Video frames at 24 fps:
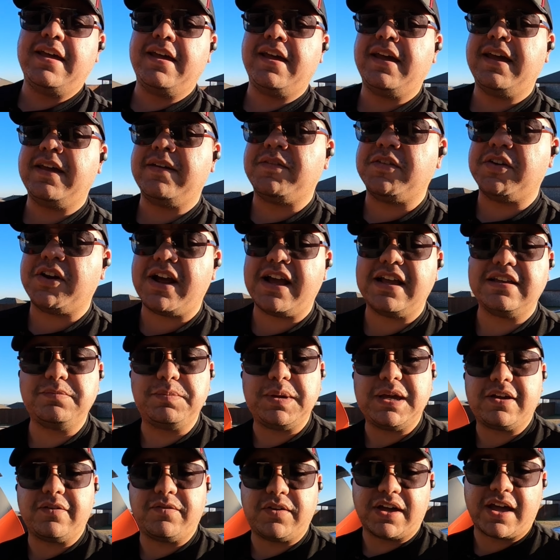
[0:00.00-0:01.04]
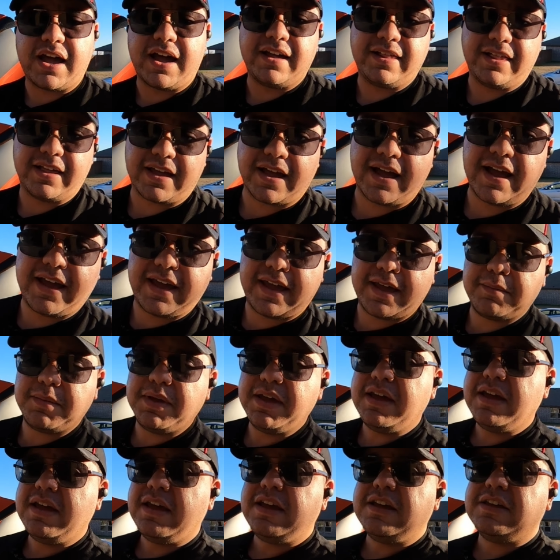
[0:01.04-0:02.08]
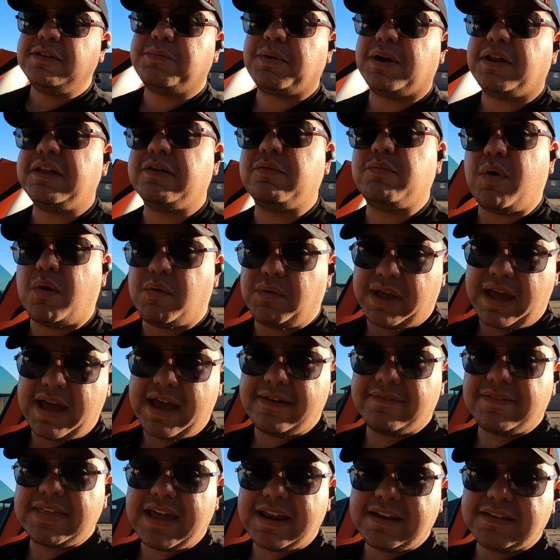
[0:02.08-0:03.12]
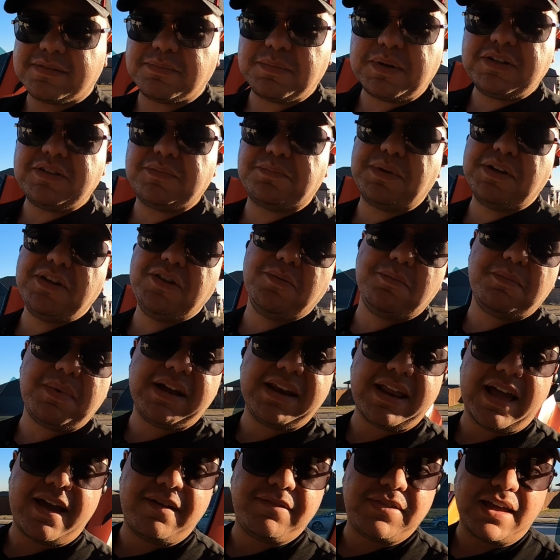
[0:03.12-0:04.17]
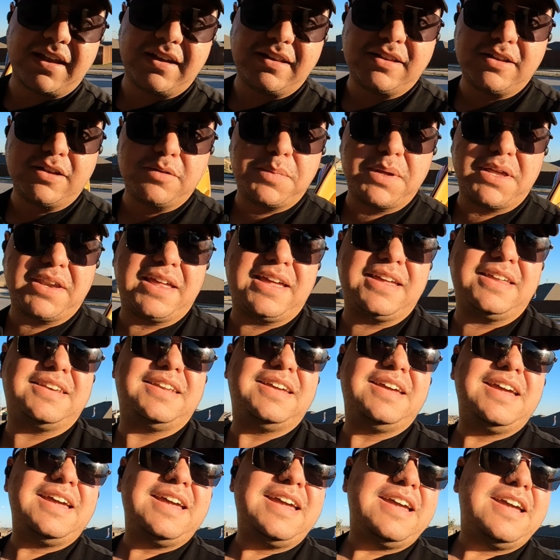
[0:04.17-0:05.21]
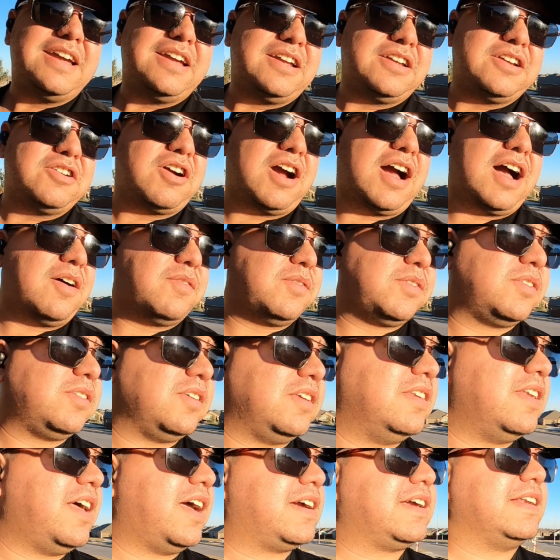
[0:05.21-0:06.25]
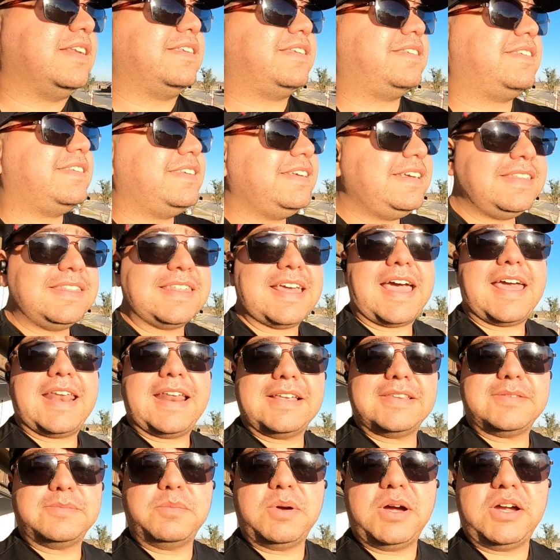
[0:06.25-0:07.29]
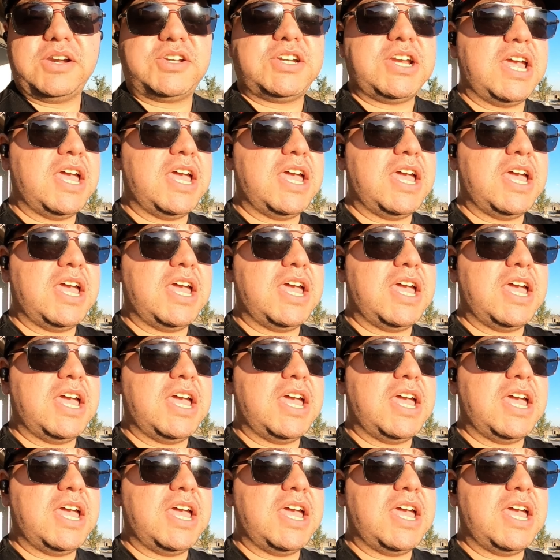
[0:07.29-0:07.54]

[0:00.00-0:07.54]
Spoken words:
if you're not as big of a guy like I am, you probably won't have that as much, but you might have that a little bit. And you're obviously not going to see that as much